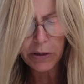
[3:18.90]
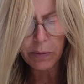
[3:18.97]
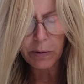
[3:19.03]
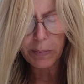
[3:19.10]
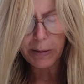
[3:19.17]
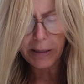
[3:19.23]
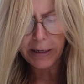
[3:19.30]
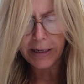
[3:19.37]

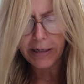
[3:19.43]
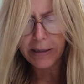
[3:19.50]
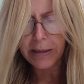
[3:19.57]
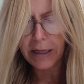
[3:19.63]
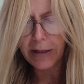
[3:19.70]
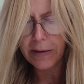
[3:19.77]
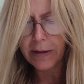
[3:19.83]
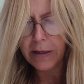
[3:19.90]
replied,
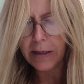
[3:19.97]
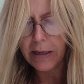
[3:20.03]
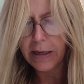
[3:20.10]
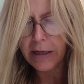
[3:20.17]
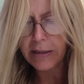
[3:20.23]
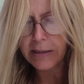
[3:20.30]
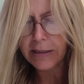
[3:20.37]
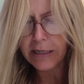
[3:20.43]
"Let the
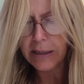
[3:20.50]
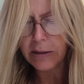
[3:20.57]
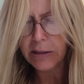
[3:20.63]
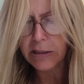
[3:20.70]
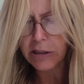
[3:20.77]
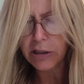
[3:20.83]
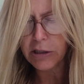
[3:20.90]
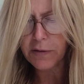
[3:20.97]
king tell
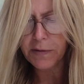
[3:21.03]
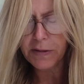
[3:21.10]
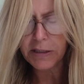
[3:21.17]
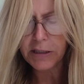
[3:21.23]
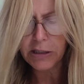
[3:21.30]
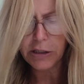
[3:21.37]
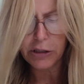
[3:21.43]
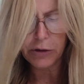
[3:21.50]
his servants
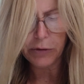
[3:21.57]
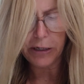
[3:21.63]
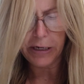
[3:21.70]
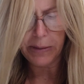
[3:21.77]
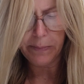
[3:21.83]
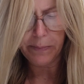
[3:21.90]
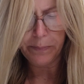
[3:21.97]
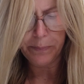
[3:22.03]
the
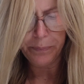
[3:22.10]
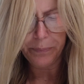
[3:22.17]
dream,